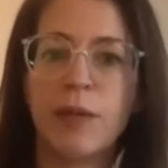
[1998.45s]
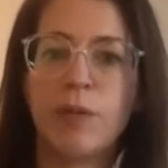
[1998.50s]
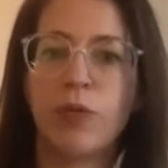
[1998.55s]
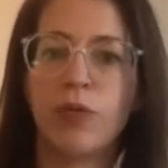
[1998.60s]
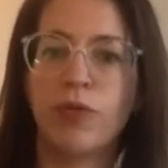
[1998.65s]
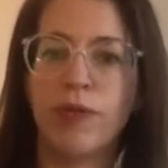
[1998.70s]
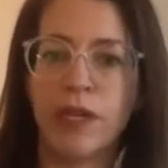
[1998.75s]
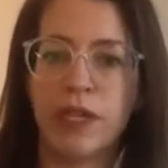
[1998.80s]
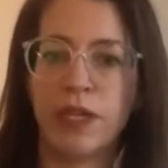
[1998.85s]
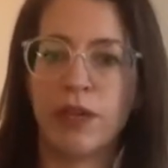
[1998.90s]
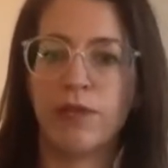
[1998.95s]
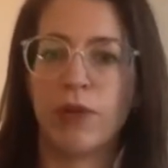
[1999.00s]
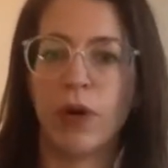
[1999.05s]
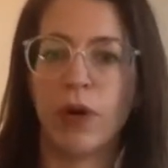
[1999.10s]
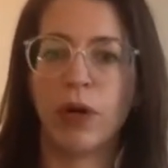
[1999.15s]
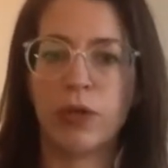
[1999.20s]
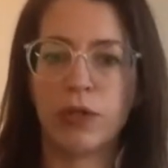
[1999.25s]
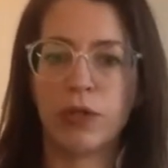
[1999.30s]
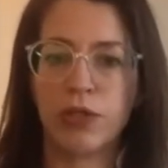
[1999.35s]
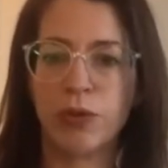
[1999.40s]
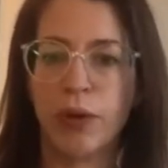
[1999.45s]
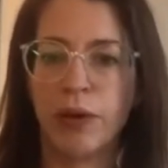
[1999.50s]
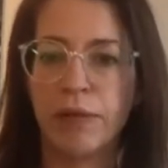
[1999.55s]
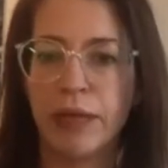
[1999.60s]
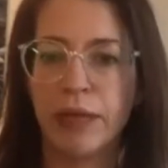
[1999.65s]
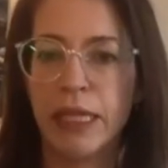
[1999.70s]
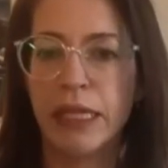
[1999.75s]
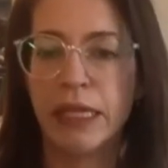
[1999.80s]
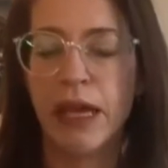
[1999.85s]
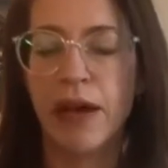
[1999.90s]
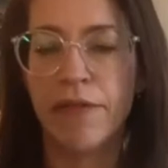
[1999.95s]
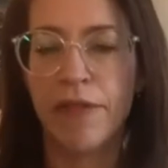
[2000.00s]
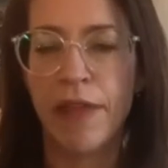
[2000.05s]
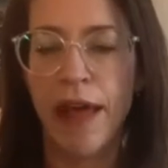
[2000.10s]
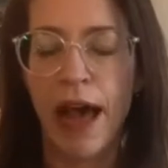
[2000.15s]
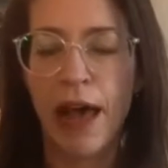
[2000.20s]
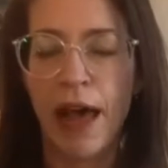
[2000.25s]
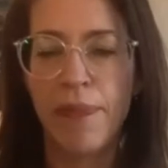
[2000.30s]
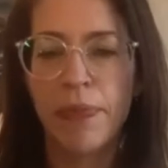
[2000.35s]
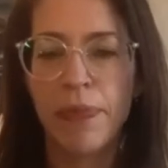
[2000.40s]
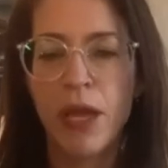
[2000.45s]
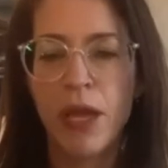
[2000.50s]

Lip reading: preventing falls. So I really love that.